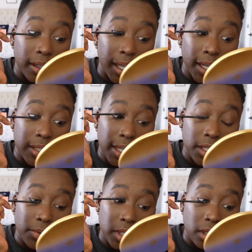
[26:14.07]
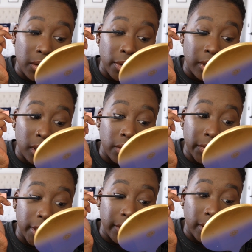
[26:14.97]
guys, that's what's going on
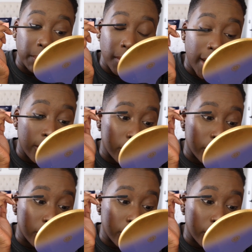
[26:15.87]
over here in my